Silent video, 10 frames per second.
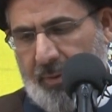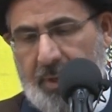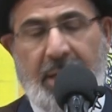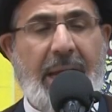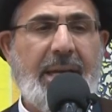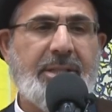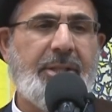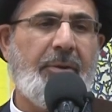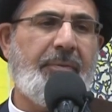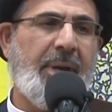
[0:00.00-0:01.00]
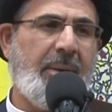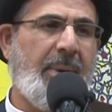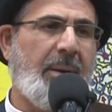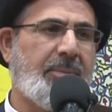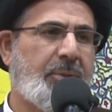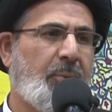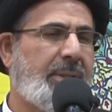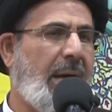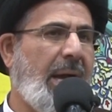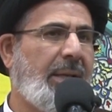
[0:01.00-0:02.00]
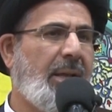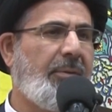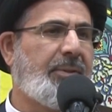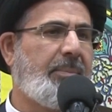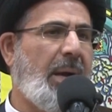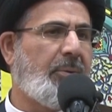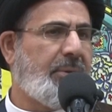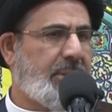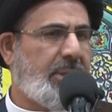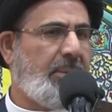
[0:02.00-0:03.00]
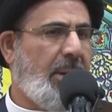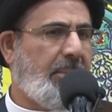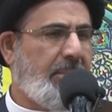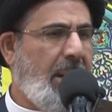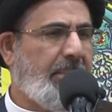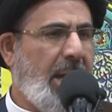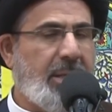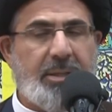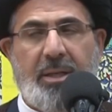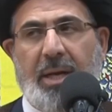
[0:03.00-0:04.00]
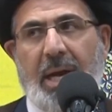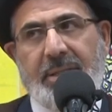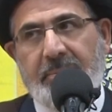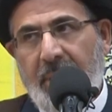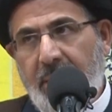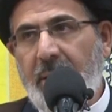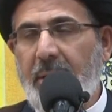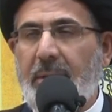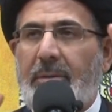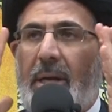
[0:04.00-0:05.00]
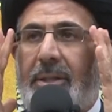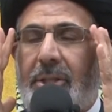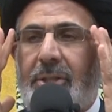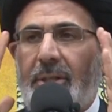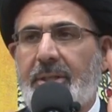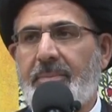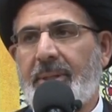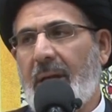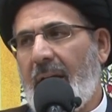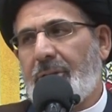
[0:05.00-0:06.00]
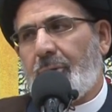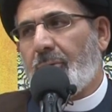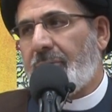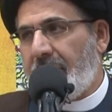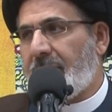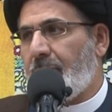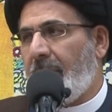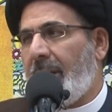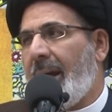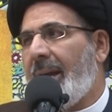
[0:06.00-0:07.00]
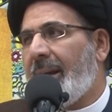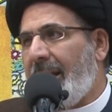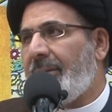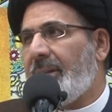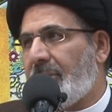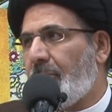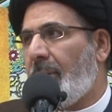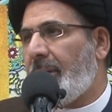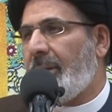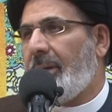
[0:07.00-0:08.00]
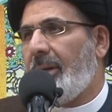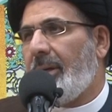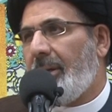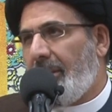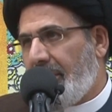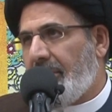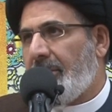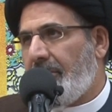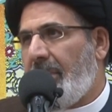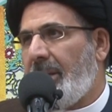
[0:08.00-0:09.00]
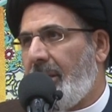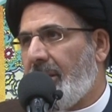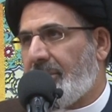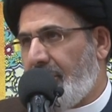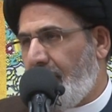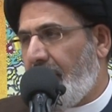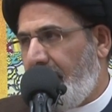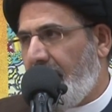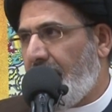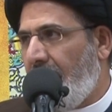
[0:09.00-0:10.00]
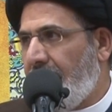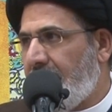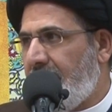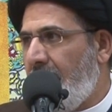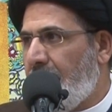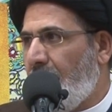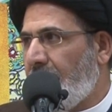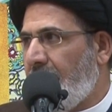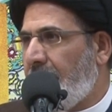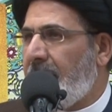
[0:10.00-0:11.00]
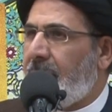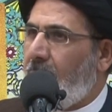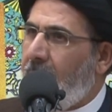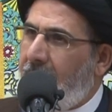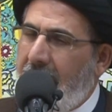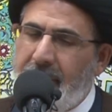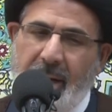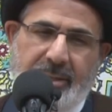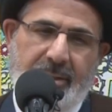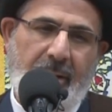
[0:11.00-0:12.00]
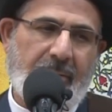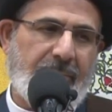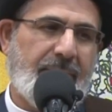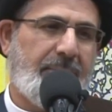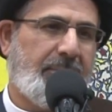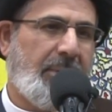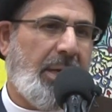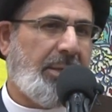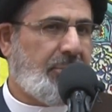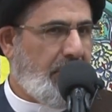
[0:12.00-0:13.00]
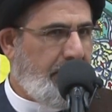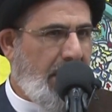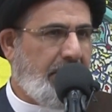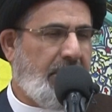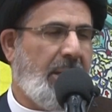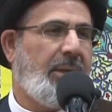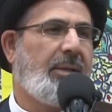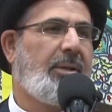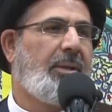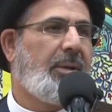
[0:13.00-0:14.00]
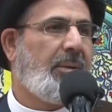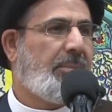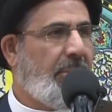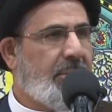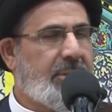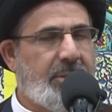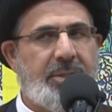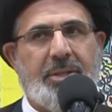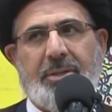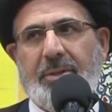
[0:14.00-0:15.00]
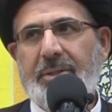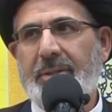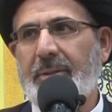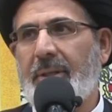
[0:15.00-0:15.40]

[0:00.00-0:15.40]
The legacy of the imams. What I loved about this imam, Imam al-Askari has many traditions, but I chose this one. And I read this one many years ago here on the same podium, but to remind myself and to remind my brothers and sisters